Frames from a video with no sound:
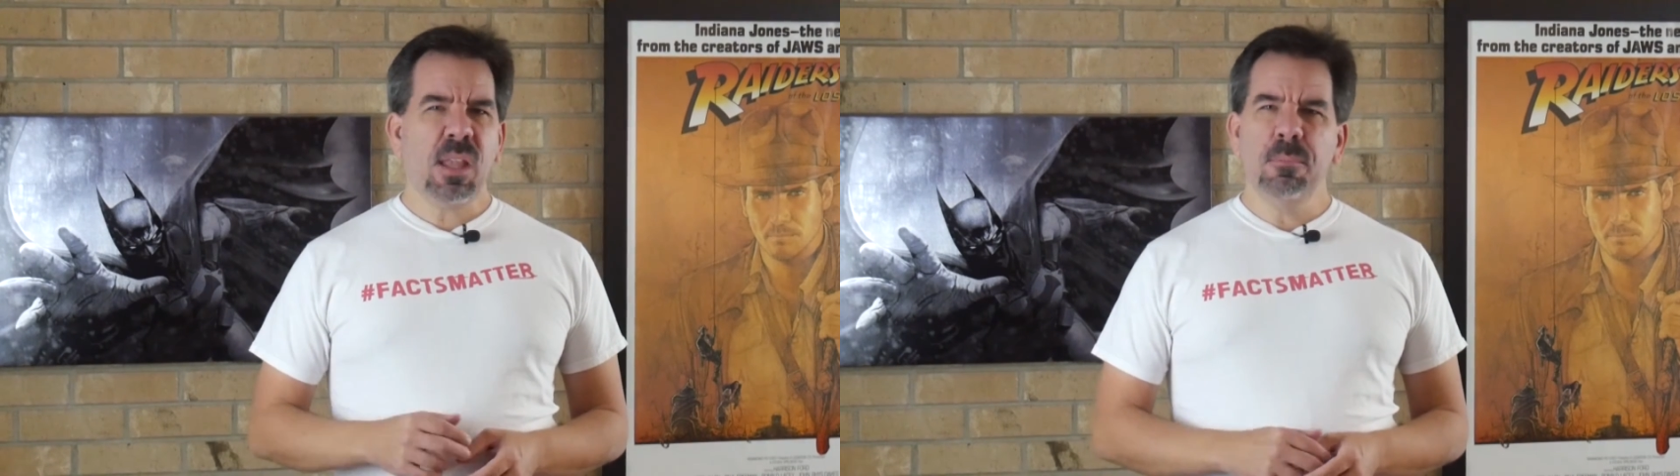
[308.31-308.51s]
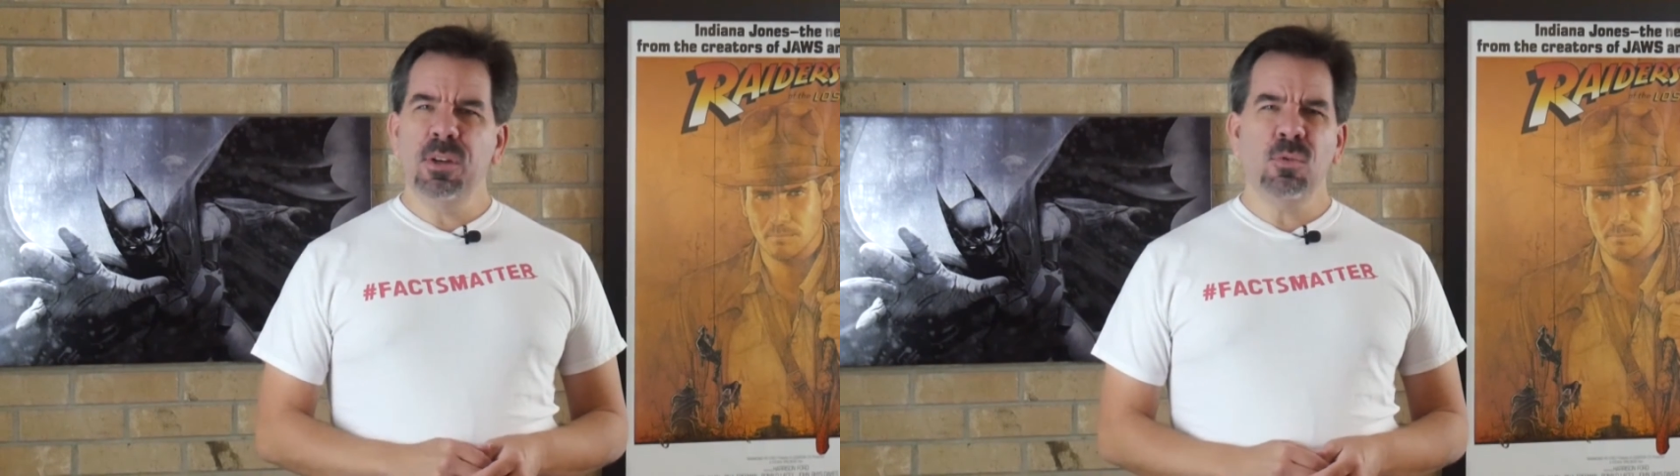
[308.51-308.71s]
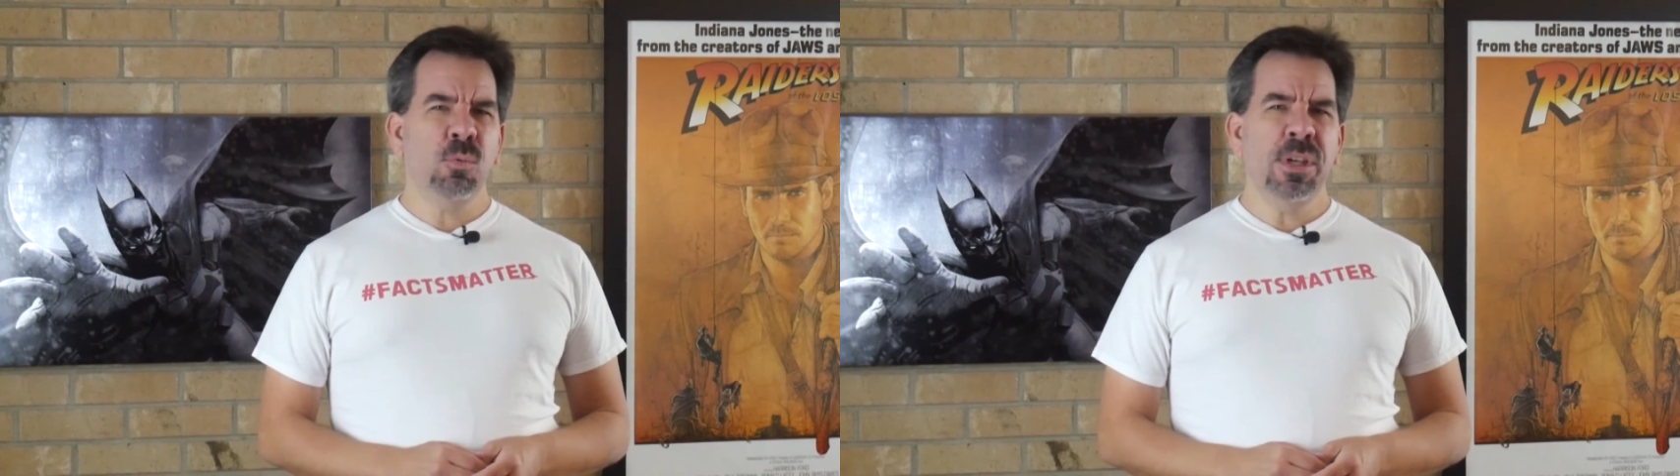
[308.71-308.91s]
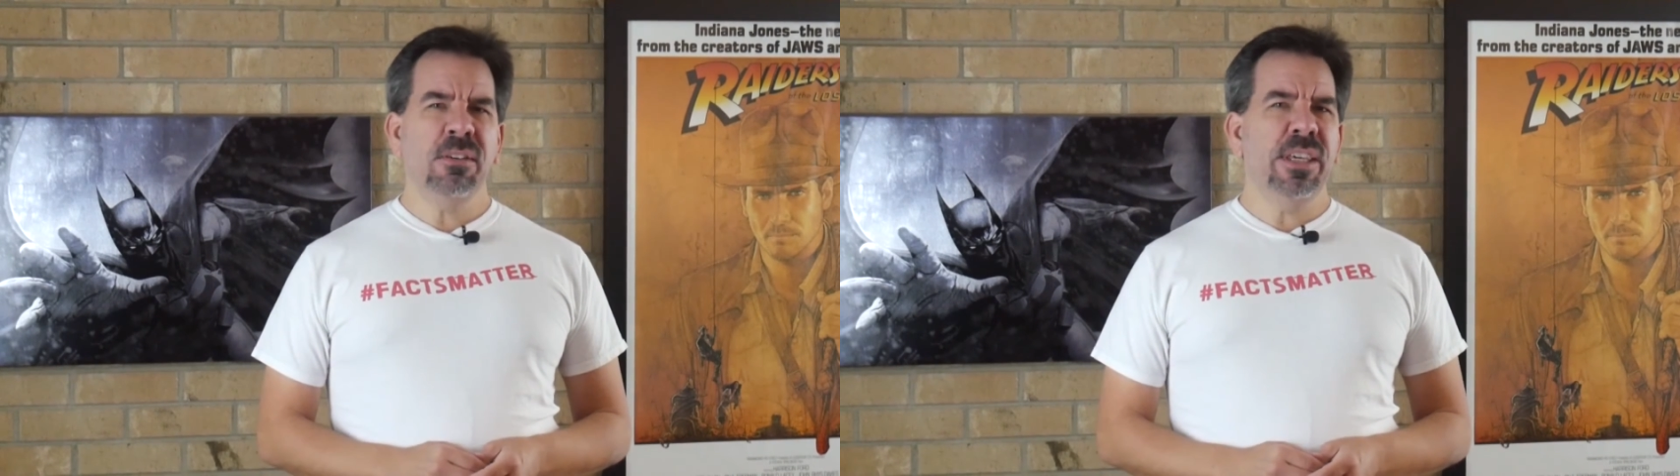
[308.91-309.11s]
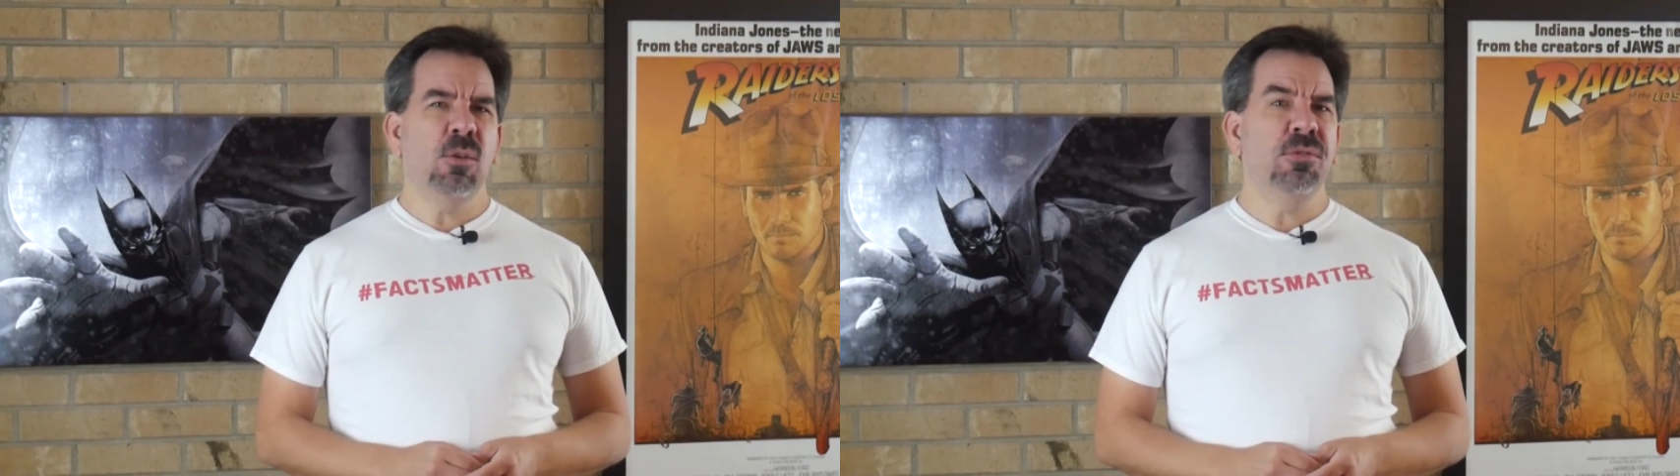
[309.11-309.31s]
but
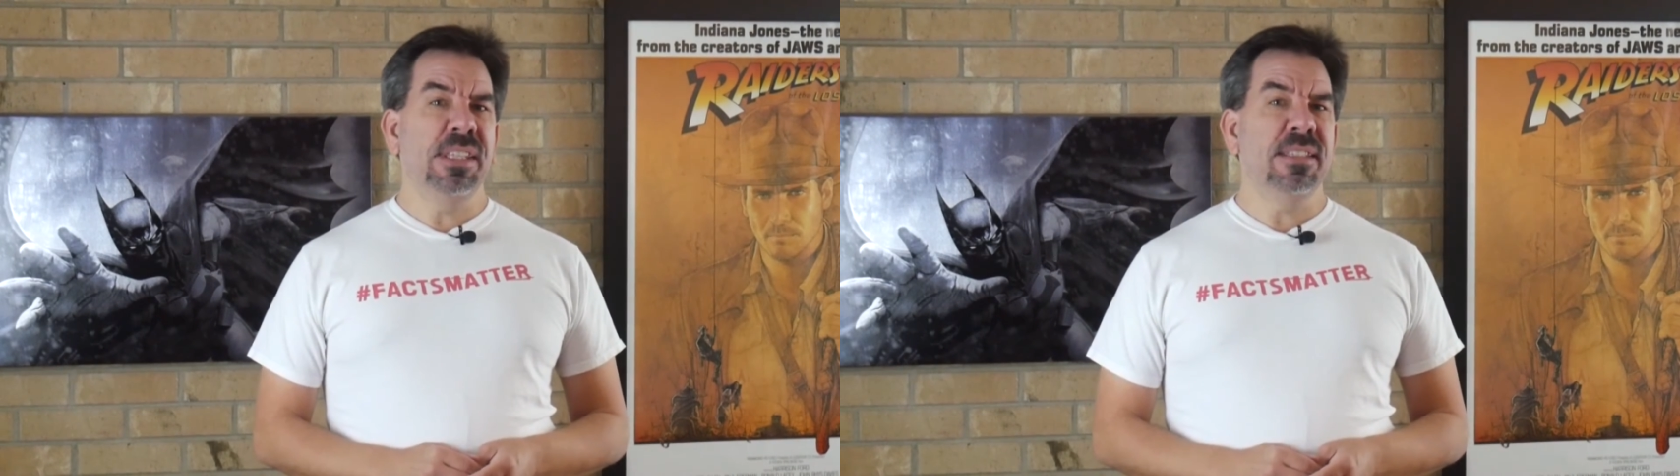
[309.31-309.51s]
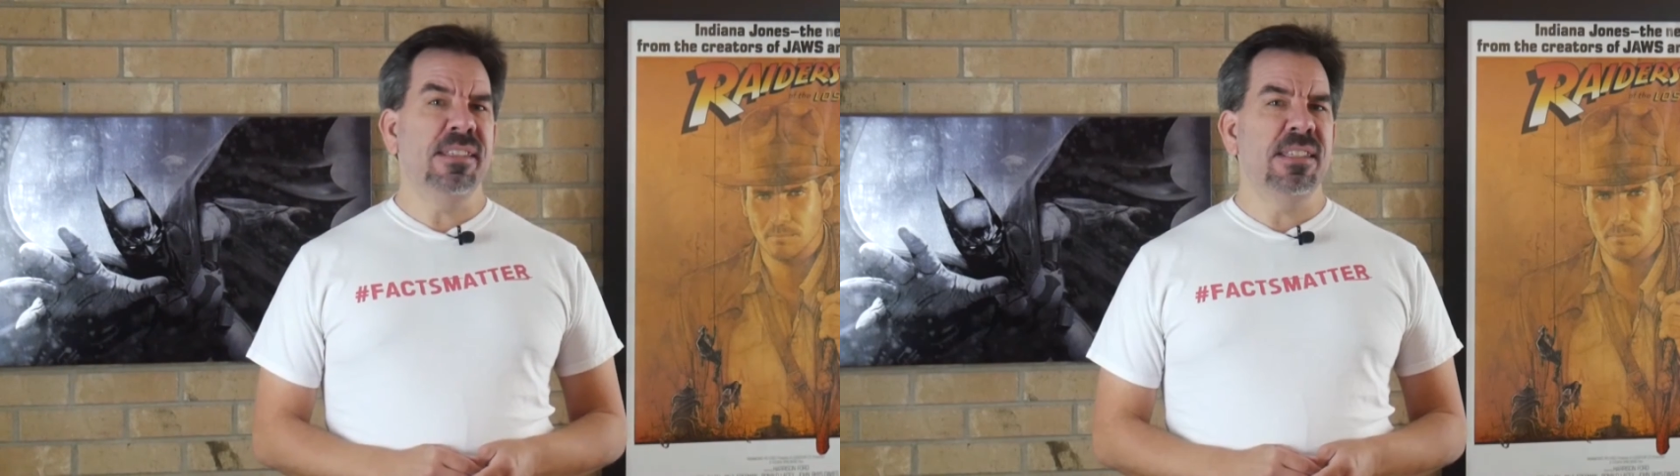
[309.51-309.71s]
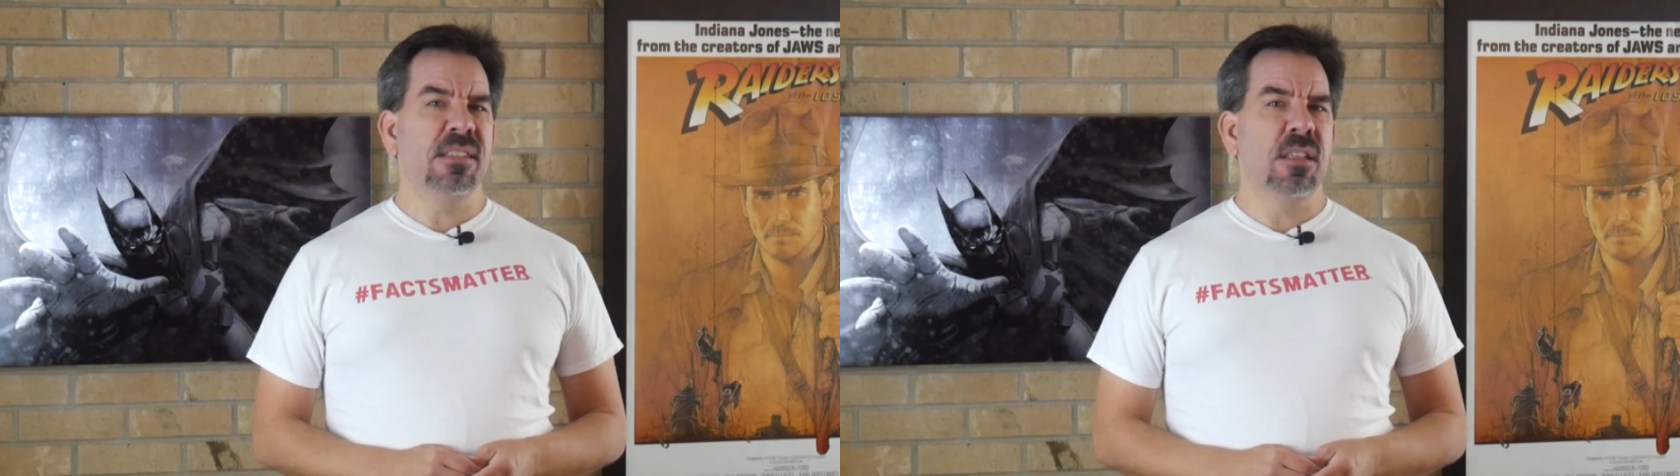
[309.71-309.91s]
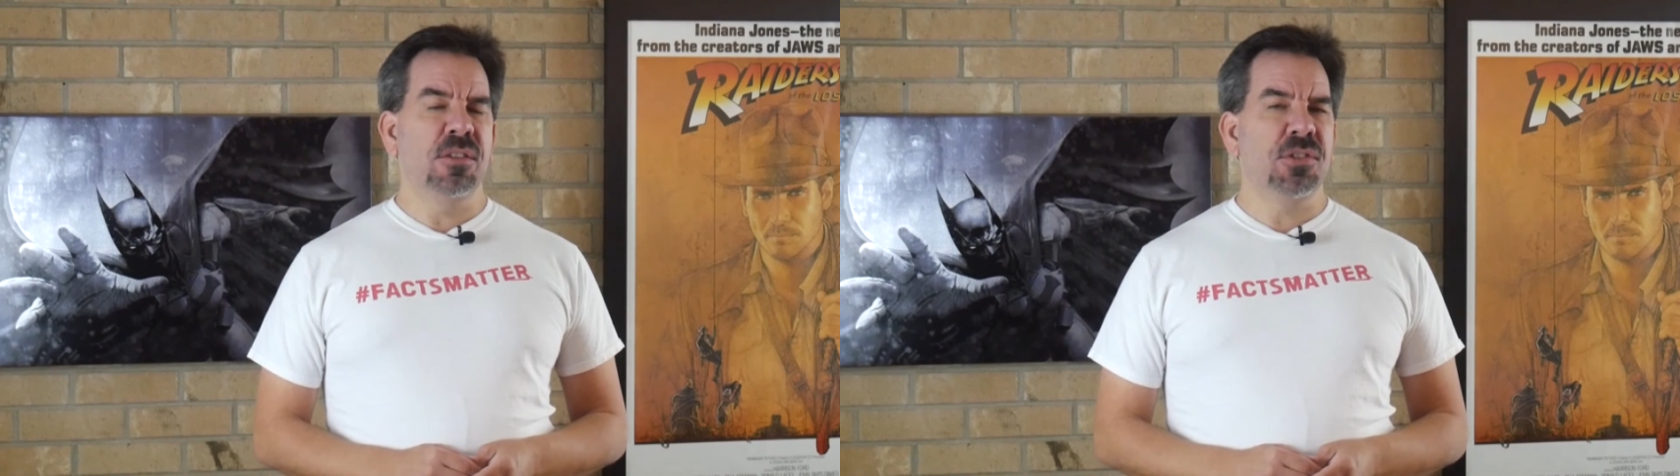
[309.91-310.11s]
really only exists on the